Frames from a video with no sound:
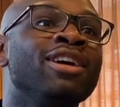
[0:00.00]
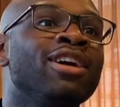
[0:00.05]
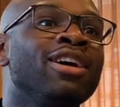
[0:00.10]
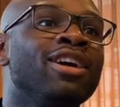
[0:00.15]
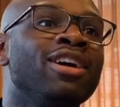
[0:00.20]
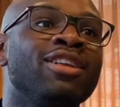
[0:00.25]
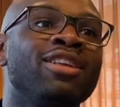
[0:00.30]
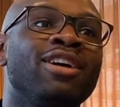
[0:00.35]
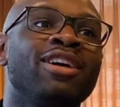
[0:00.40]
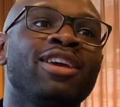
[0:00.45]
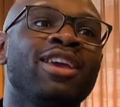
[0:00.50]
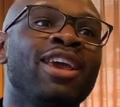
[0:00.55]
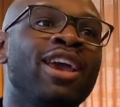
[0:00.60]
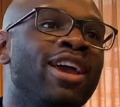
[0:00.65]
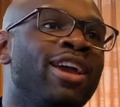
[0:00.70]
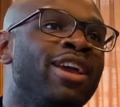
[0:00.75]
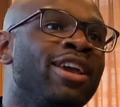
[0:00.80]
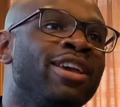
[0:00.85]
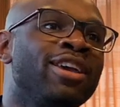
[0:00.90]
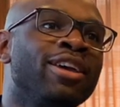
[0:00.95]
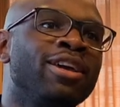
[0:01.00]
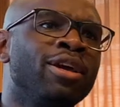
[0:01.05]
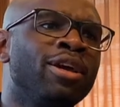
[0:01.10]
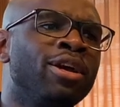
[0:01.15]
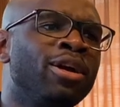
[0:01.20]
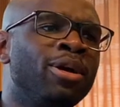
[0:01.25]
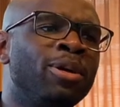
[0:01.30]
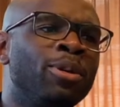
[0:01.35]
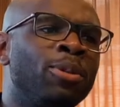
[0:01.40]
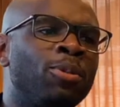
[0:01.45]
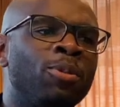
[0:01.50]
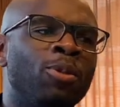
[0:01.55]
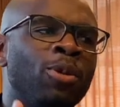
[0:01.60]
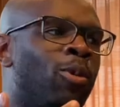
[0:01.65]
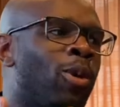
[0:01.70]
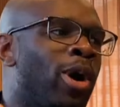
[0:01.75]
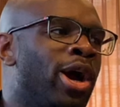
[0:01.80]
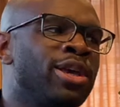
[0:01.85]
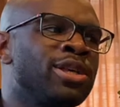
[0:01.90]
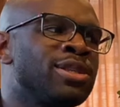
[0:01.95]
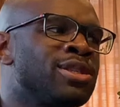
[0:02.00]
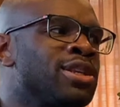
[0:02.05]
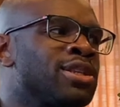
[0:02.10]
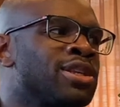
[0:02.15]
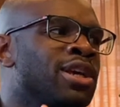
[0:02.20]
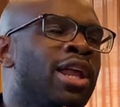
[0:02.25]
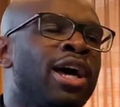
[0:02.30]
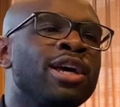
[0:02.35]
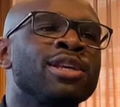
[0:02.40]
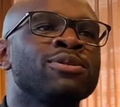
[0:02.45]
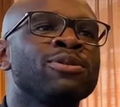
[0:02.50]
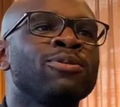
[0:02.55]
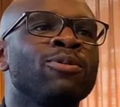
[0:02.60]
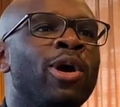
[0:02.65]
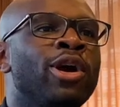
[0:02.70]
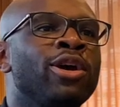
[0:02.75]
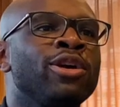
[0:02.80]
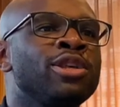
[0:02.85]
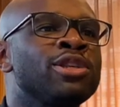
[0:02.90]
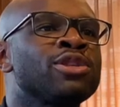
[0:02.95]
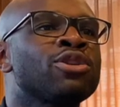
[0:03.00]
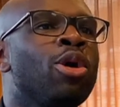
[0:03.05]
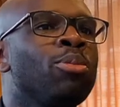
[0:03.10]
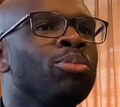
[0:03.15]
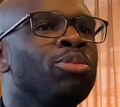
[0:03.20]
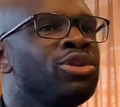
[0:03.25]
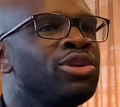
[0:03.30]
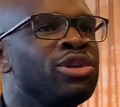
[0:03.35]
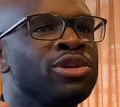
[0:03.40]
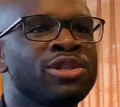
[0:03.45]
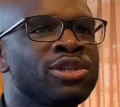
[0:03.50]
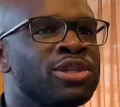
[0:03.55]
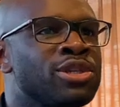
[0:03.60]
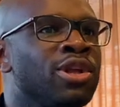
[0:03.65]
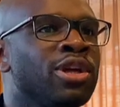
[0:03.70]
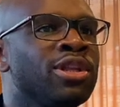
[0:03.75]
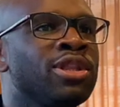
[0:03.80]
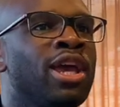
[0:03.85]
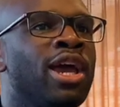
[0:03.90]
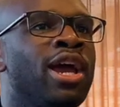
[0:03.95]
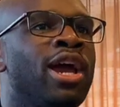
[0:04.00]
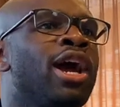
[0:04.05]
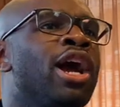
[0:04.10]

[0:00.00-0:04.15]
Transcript: Uh, like, hey, why is this class, why this competence is not there?